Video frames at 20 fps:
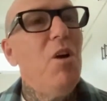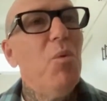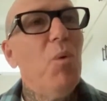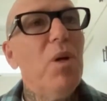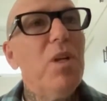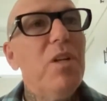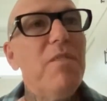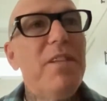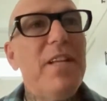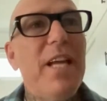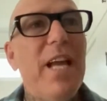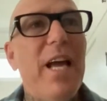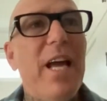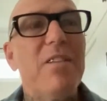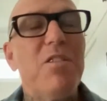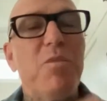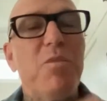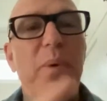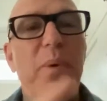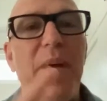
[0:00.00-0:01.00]
One of the
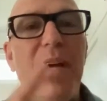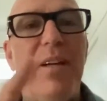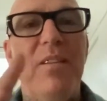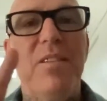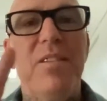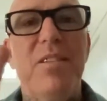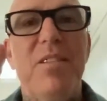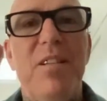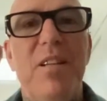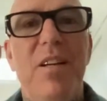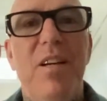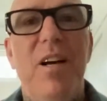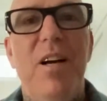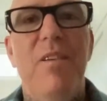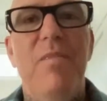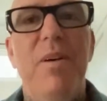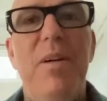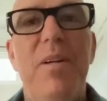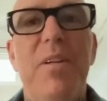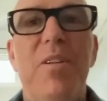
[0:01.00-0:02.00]
aspects
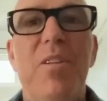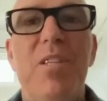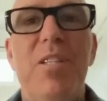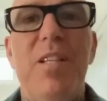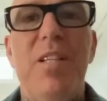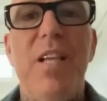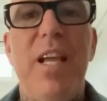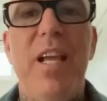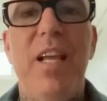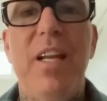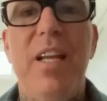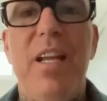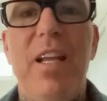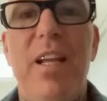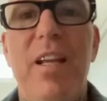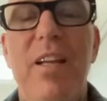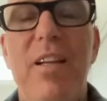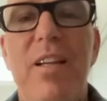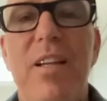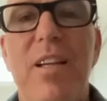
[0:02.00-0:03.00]
of
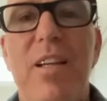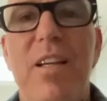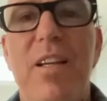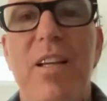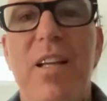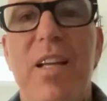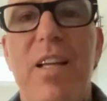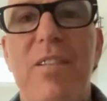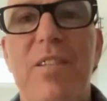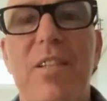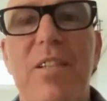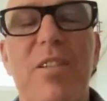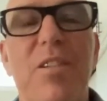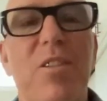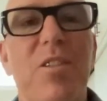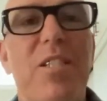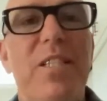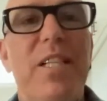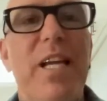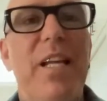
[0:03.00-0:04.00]
understanding is
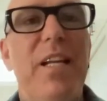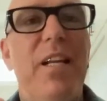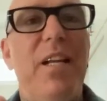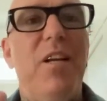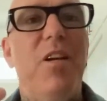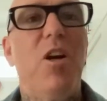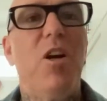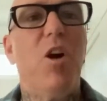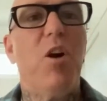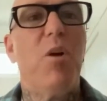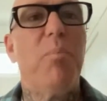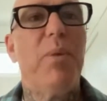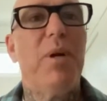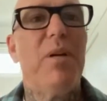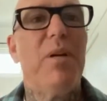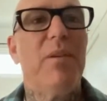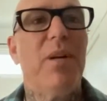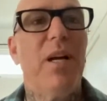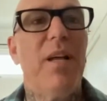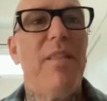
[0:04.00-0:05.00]
understanding
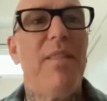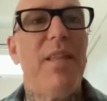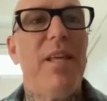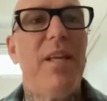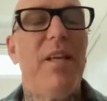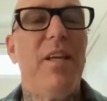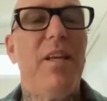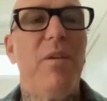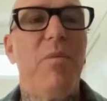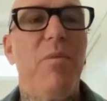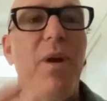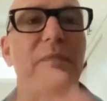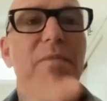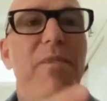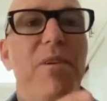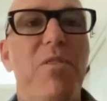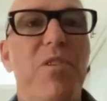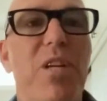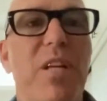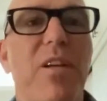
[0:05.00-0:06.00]
karma. I think in
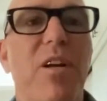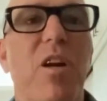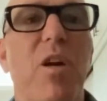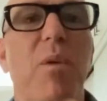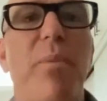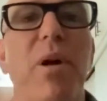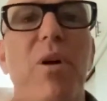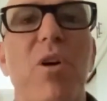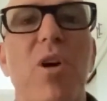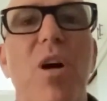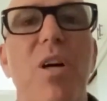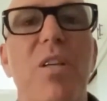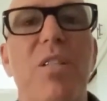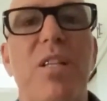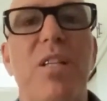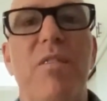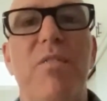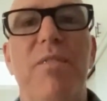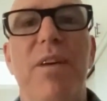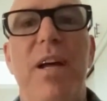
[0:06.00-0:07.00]
Refuge, I talk about
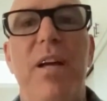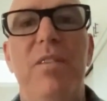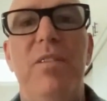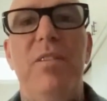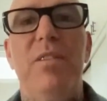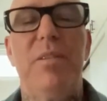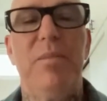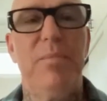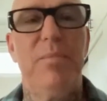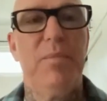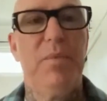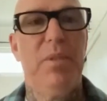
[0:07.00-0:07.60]
cause and effect.